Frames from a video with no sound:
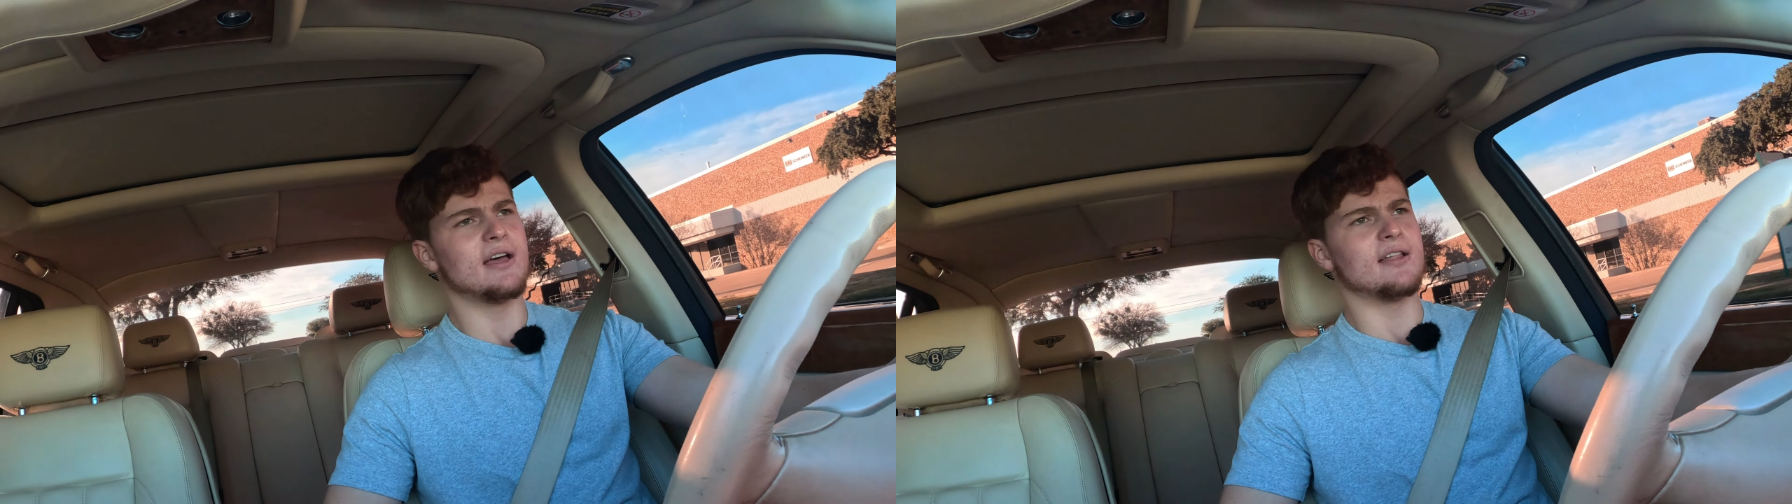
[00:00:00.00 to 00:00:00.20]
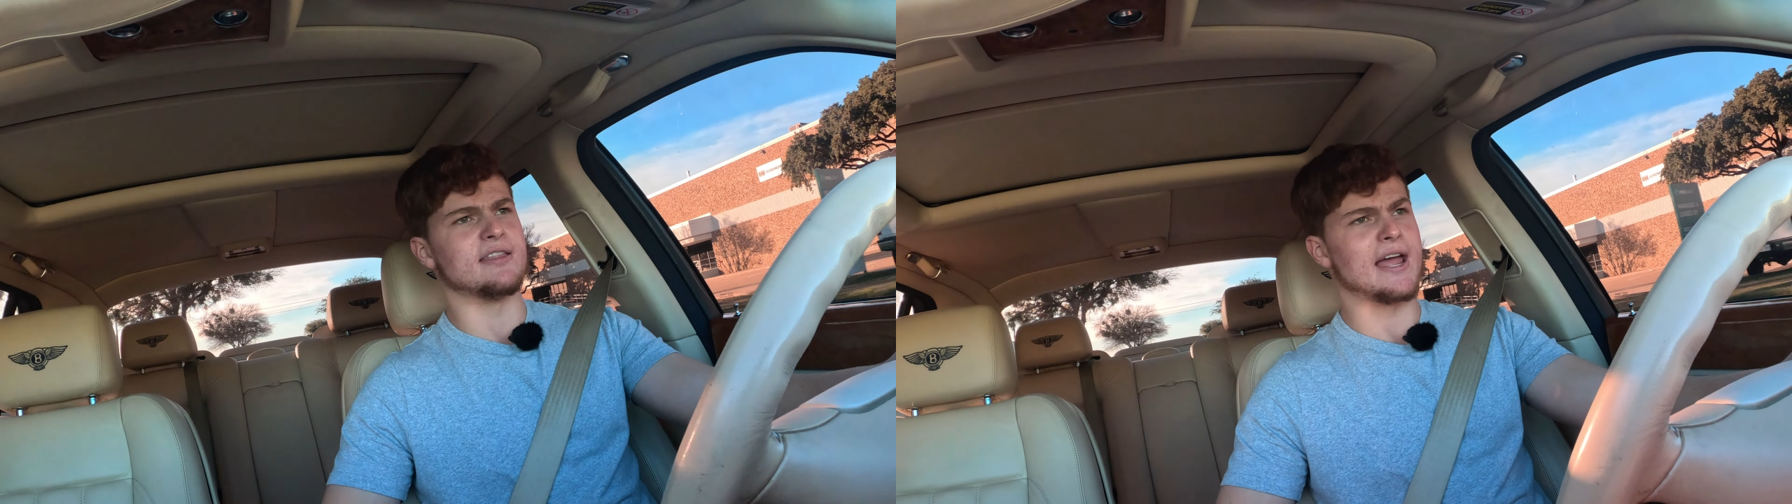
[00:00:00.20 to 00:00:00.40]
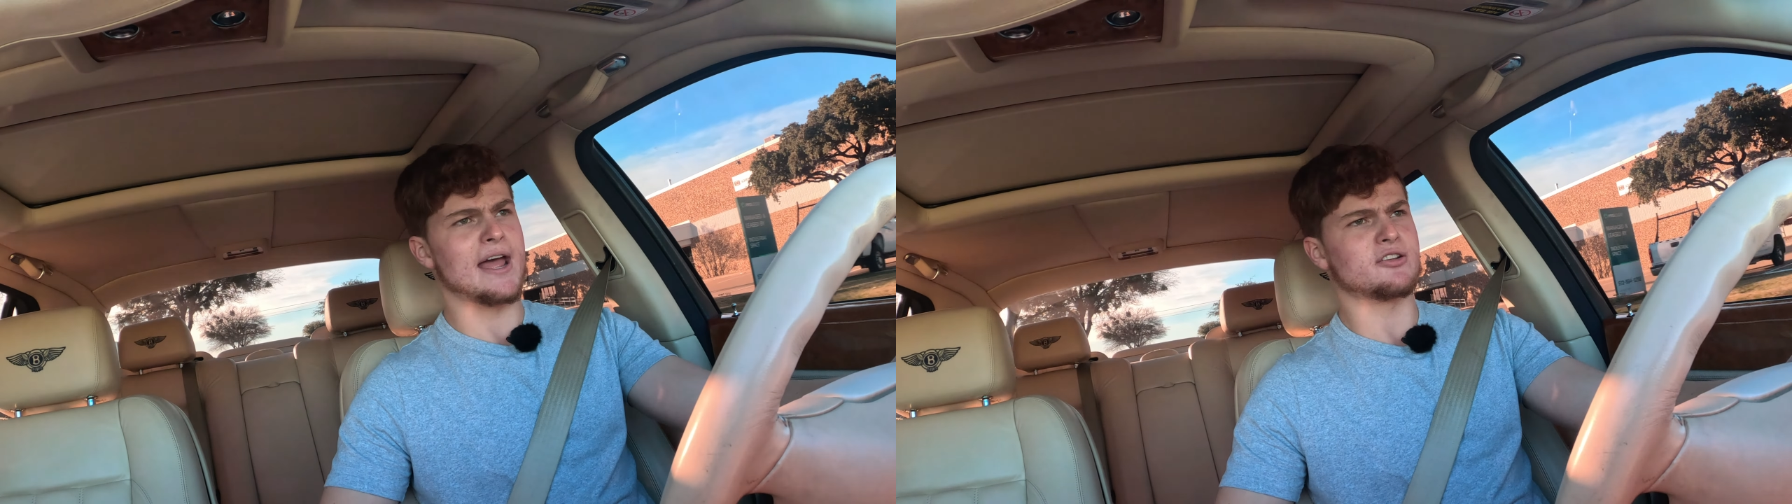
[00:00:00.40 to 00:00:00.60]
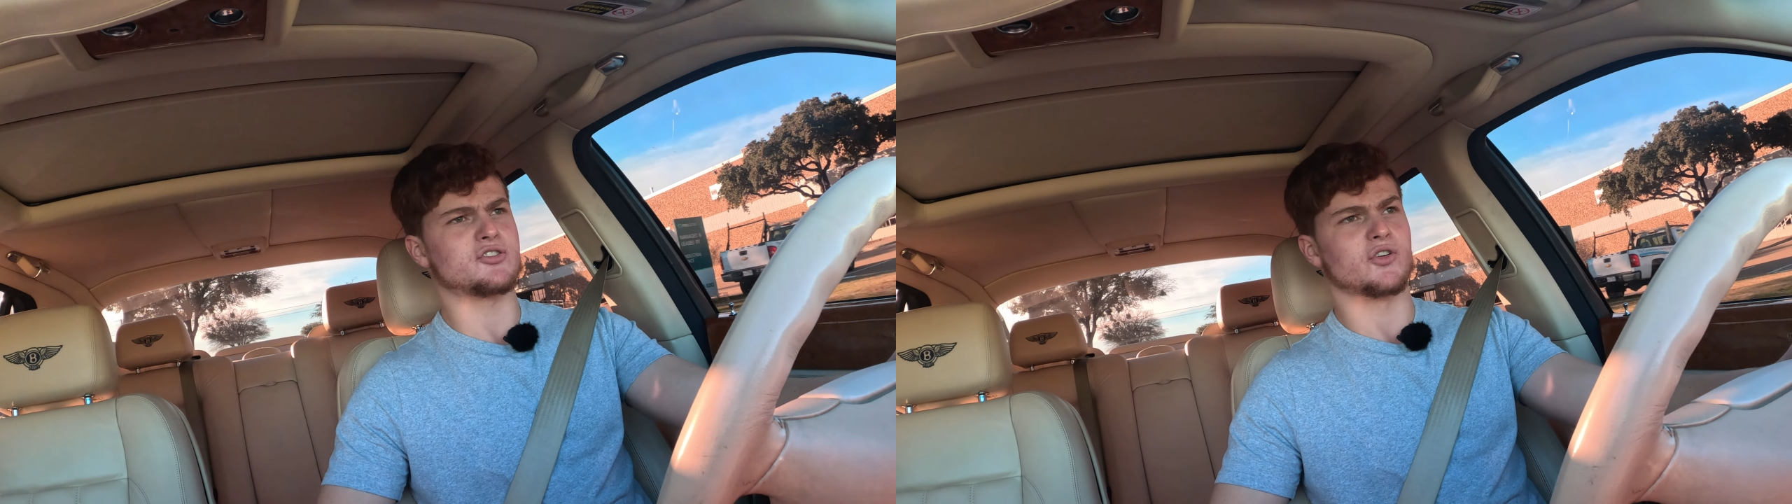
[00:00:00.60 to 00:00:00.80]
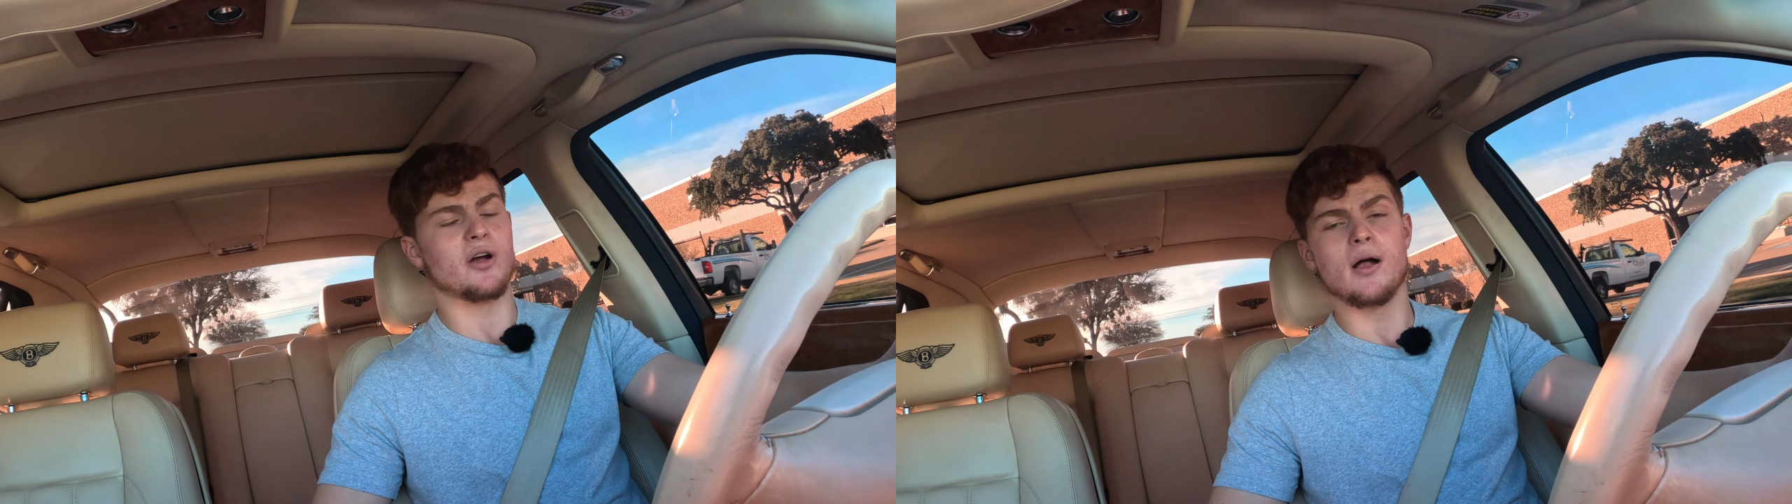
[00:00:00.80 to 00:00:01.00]
The
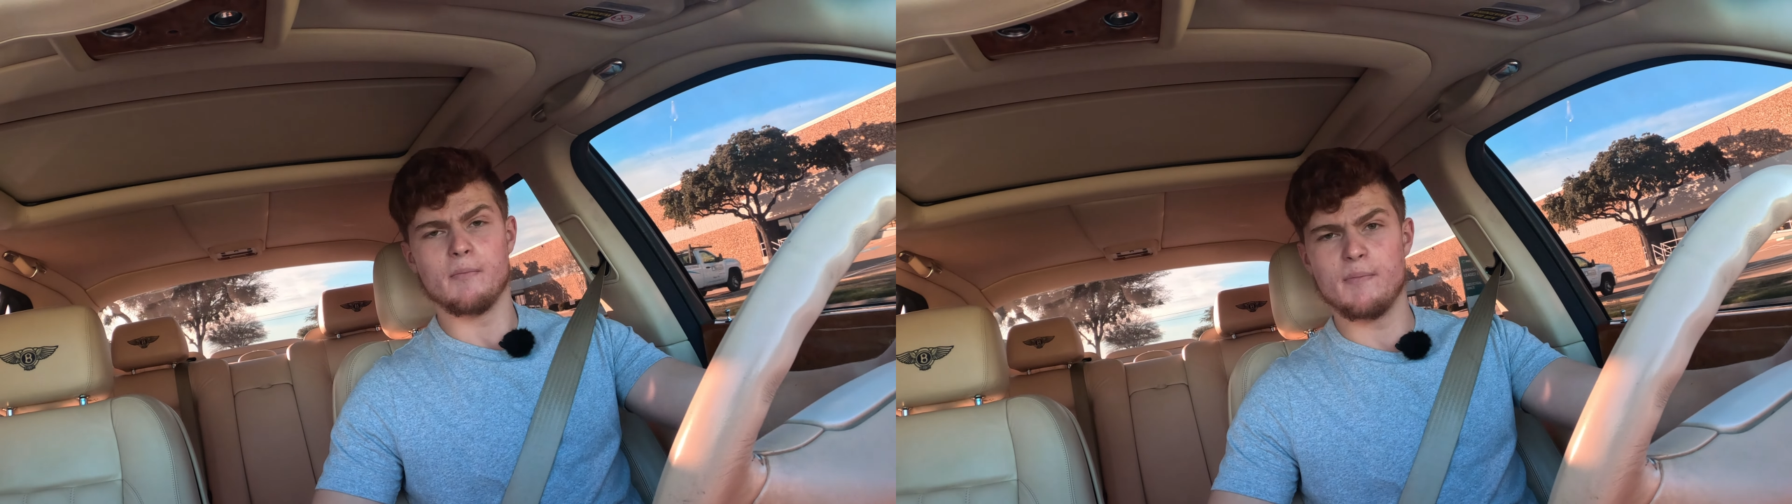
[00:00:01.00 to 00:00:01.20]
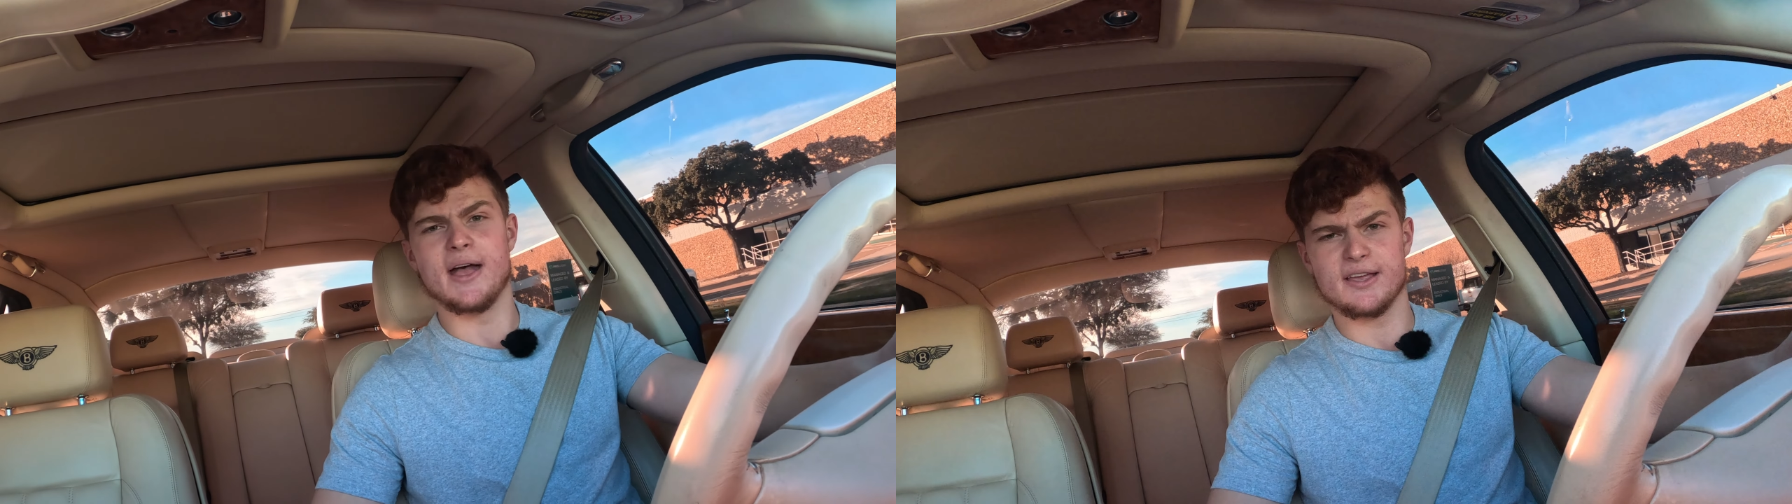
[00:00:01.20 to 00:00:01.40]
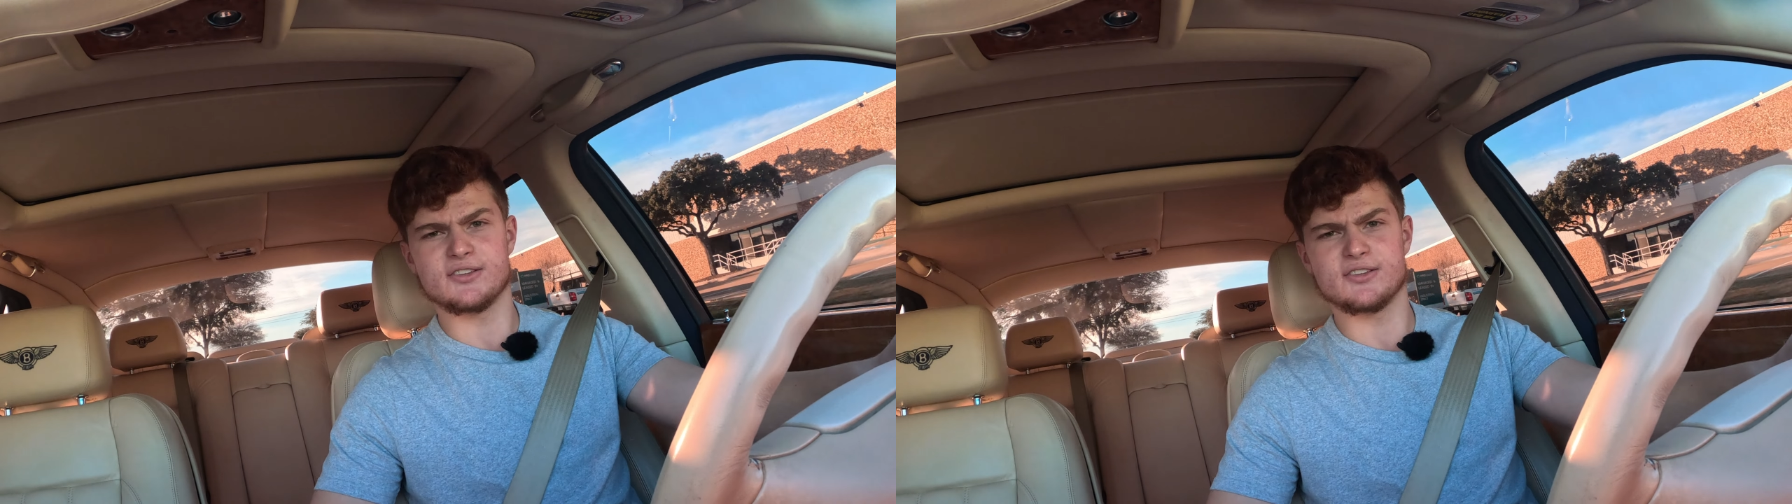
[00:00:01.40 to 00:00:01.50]
answer may